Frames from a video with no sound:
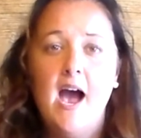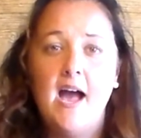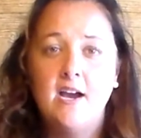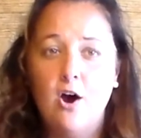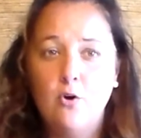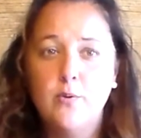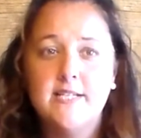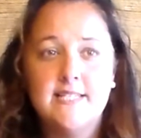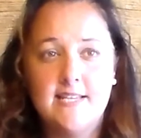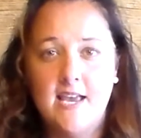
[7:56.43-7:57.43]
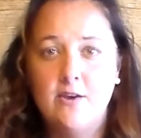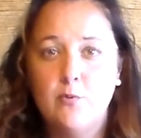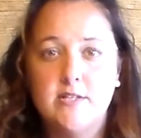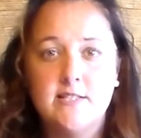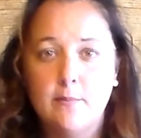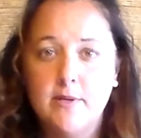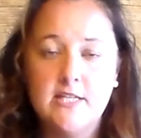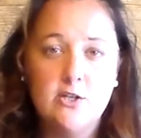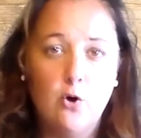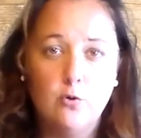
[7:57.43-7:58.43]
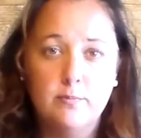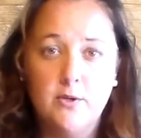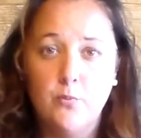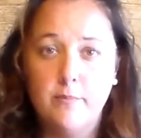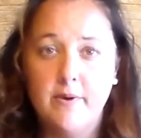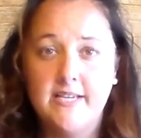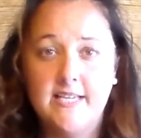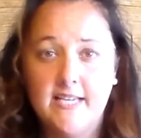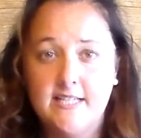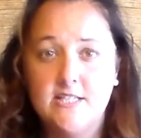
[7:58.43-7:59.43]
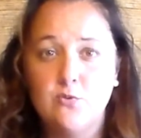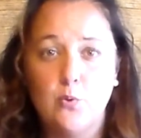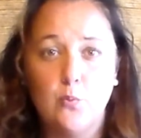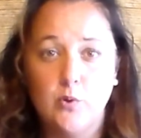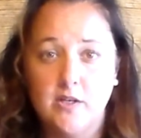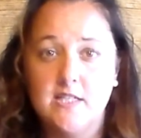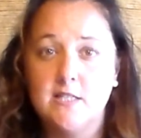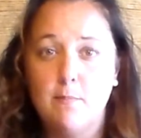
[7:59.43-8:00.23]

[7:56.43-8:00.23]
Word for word: I always say what somebody told me when my kids were really